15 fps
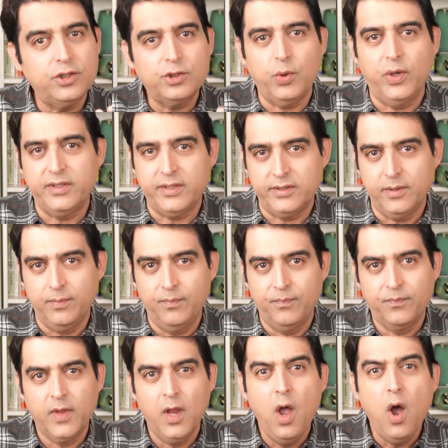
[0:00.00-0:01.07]
Stoicism.
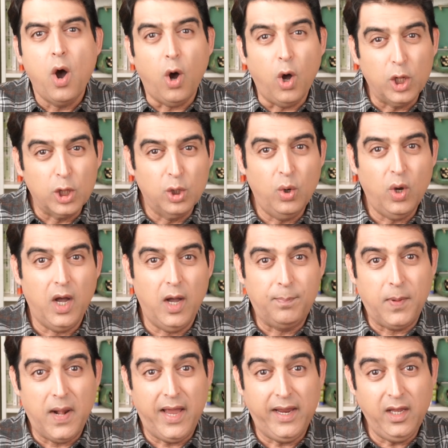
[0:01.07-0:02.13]
Although
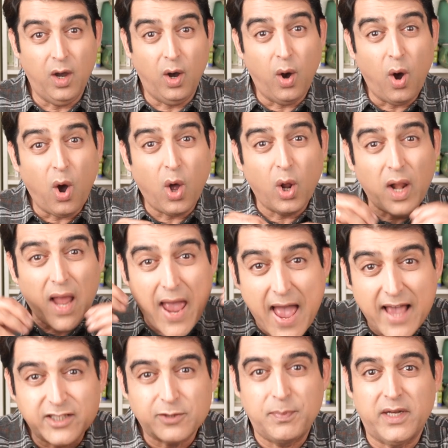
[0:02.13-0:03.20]
applying all
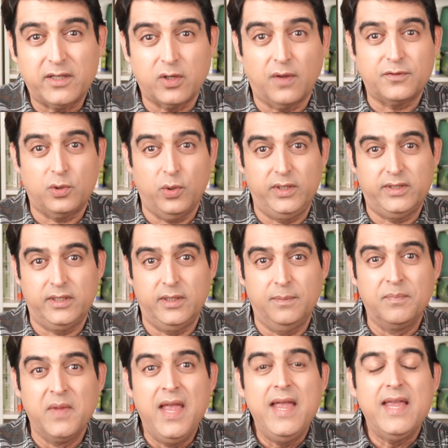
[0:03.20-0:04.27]
aspects of
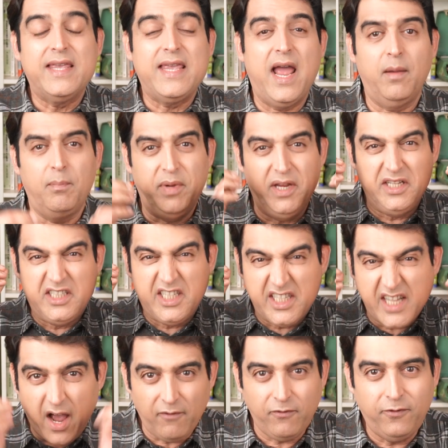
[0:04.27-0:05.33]
Stoicism can be
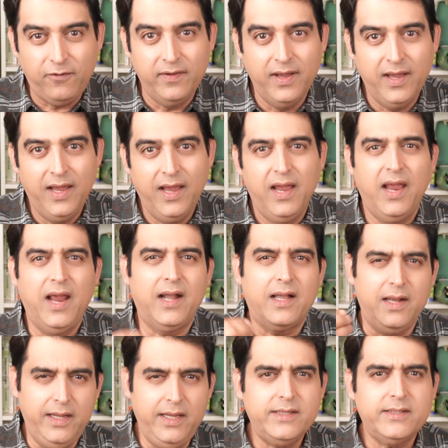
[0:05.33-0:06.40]
tough,
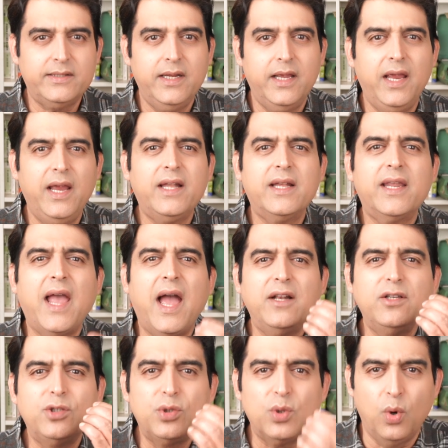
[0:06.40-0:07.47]
at least it
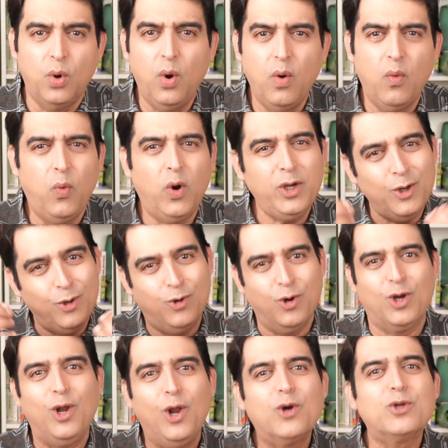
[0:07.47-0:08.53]
can show what
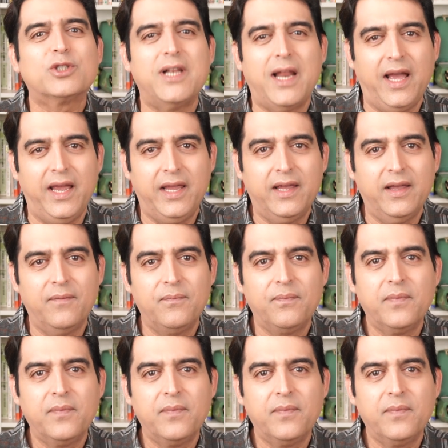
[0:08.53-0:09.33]
good looks like.